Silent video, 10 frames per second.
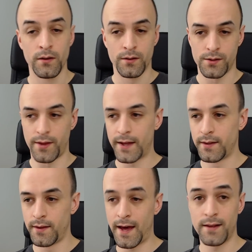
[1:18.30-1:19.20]
So
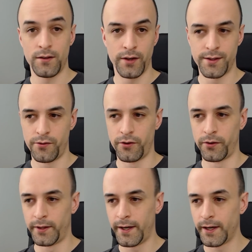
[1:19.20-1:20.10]
that you guys are going
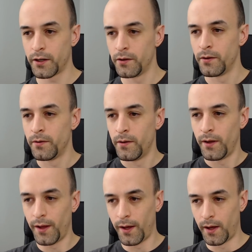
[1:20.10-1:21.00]
to like.
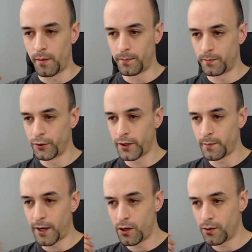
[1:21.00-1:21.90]
Looking at
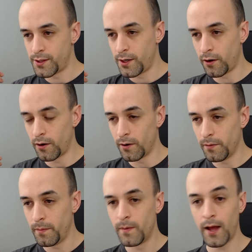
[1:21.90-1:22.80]
my notes here,
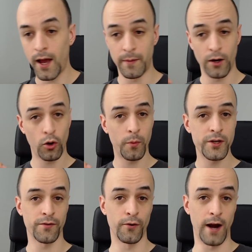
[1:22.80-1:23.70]
I made a whole
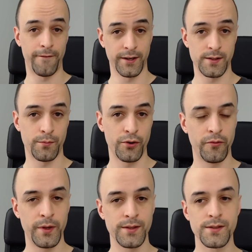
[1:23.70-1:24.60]
bunch of graphics
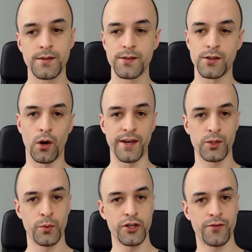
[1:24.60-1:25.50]
improvements. So I
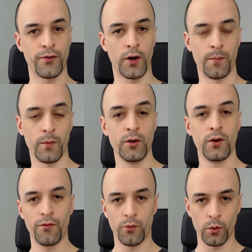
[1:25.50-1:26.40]
switched from
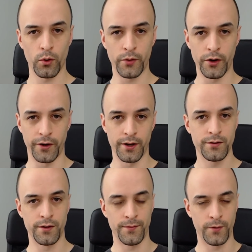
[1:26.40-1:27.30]
forward rendering
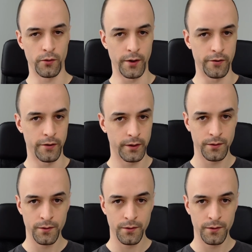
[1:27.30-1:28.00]
to deferred rendering.